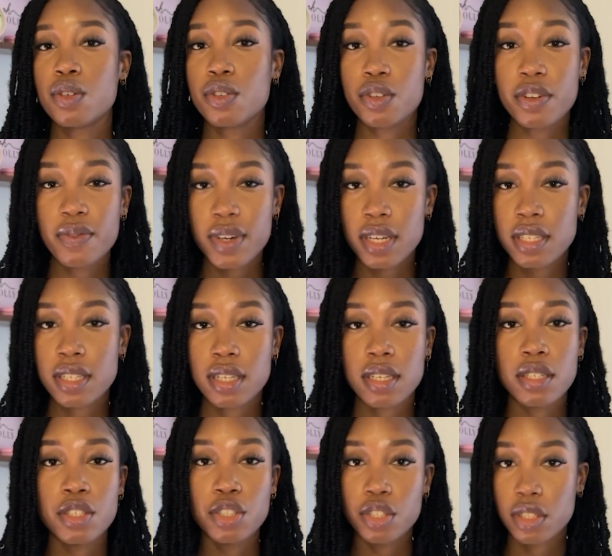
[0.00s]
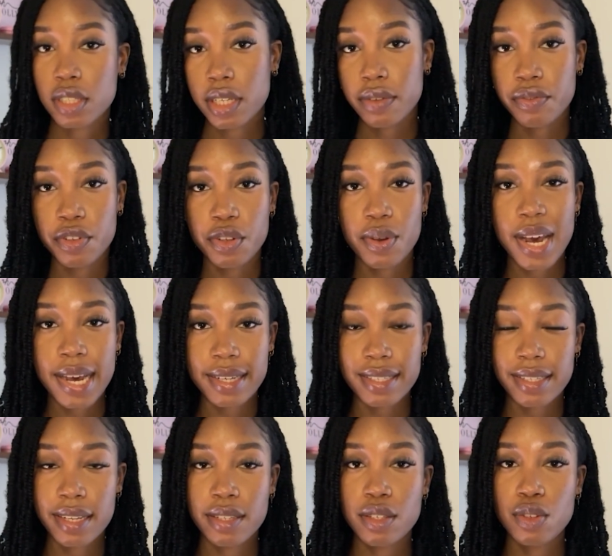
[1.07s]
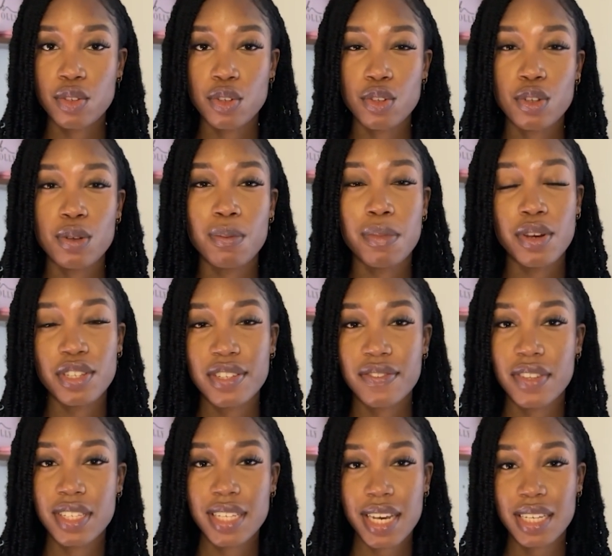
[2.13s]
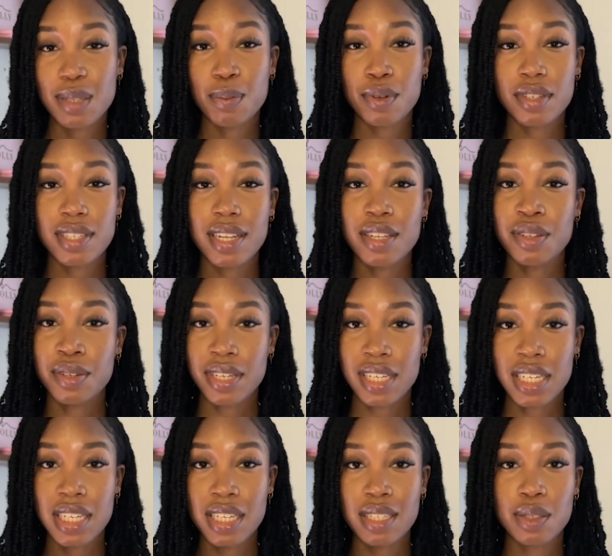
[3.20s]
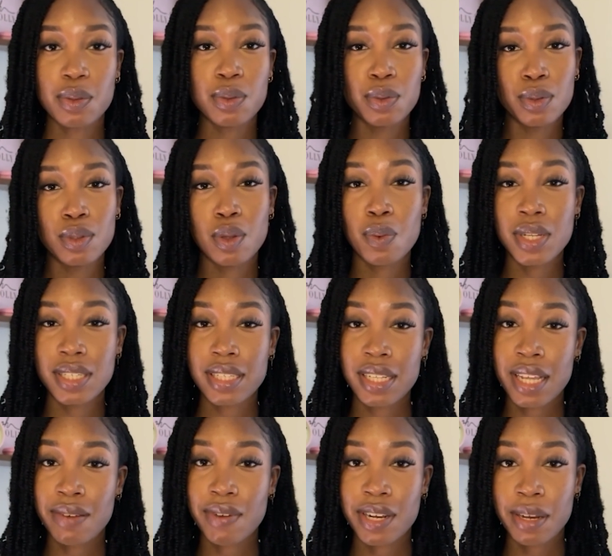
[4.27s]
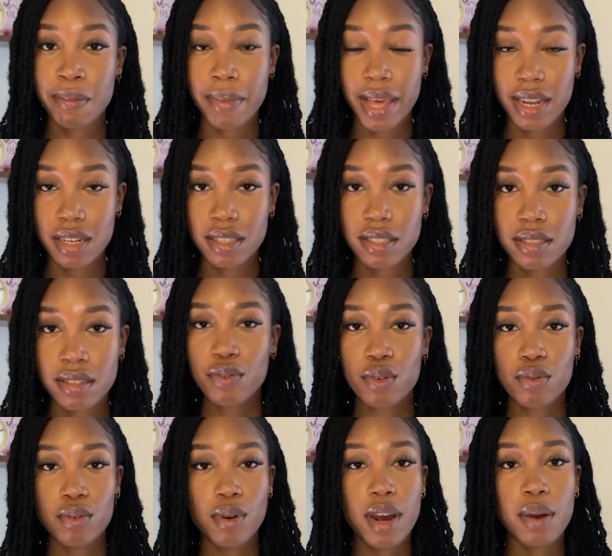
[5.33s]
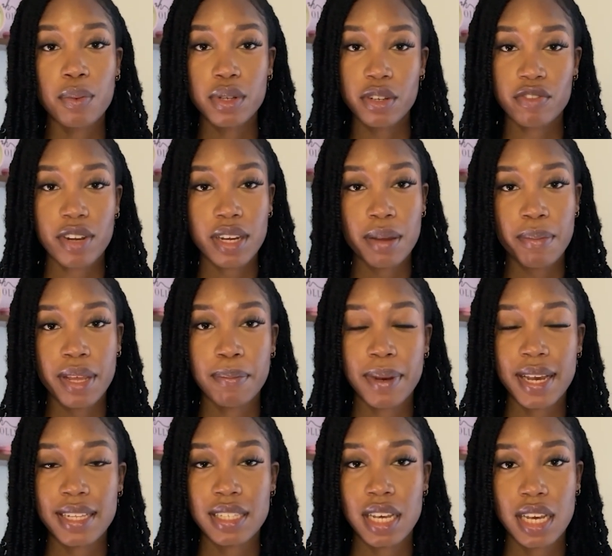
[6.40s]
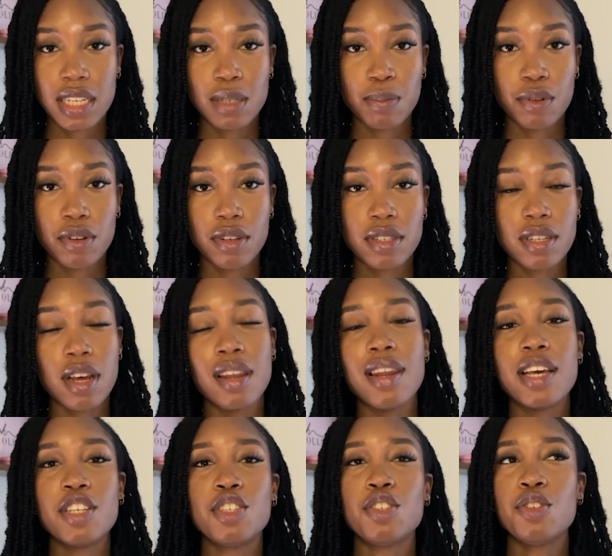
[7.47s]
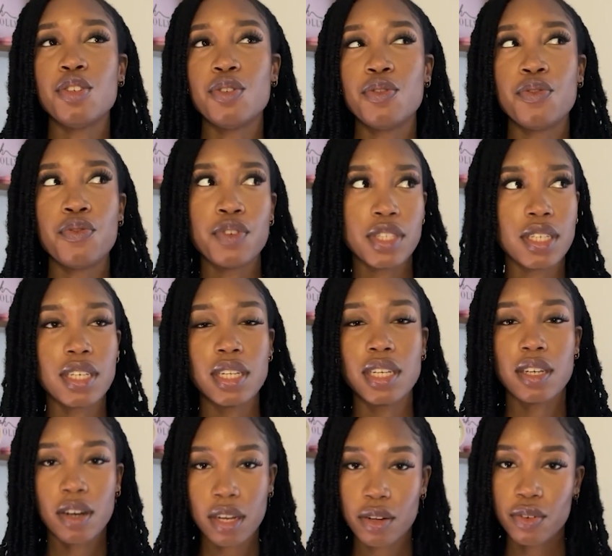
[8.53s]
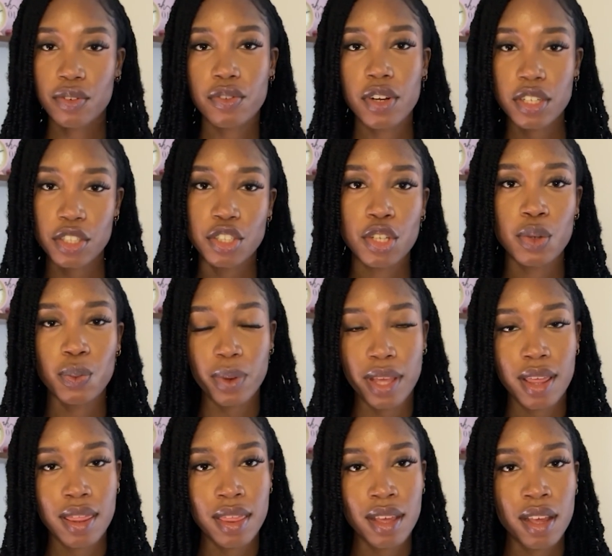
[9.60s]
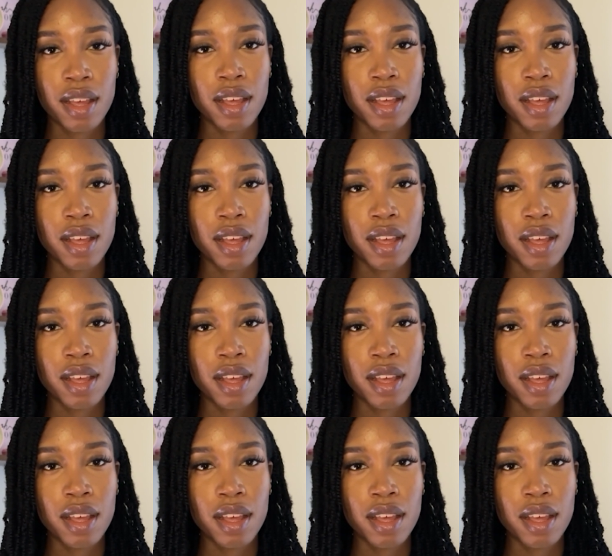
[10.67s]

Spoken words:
your university should give you access to most of the textbooks that you need or the ones that they recommend. Overall, I wouldn't recommend buying textbooks unless you physically cannot function with